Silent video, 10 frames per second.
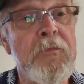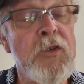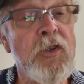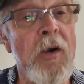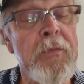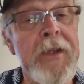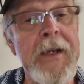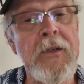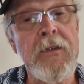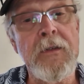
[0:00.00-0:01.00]
sharp
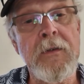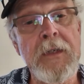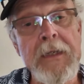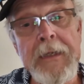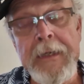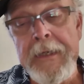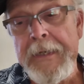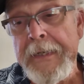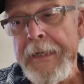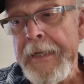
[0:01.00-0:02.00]
things,
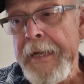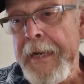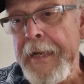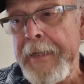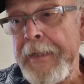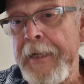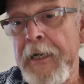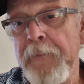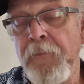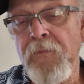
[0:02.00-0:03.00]

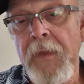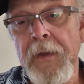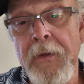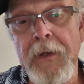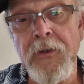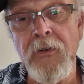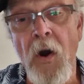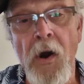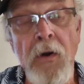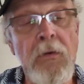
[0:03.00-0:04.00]
and they
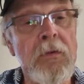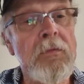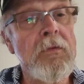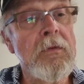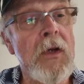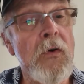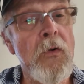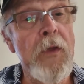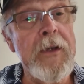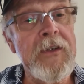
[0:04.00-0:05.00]
snarl
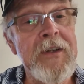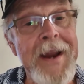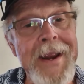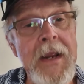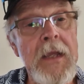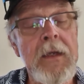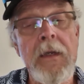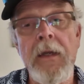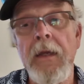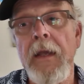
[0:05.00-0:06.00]
or they sting,
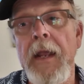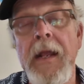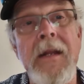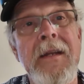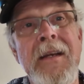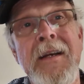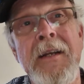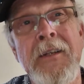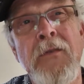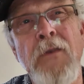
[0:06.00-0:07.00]
and
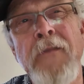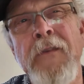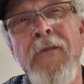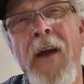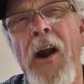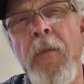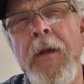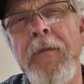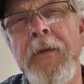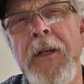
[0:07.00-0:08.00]
it's a rough
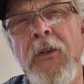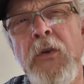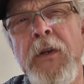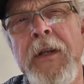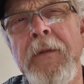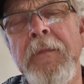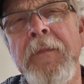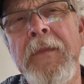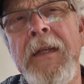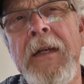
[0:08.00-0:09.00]
environment, including
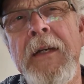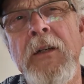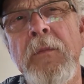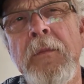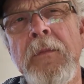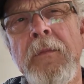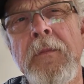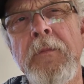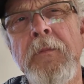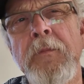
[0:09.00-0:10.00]

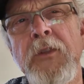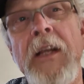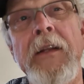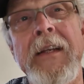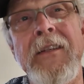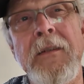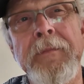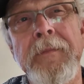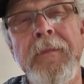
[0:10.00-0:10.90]
ceilings.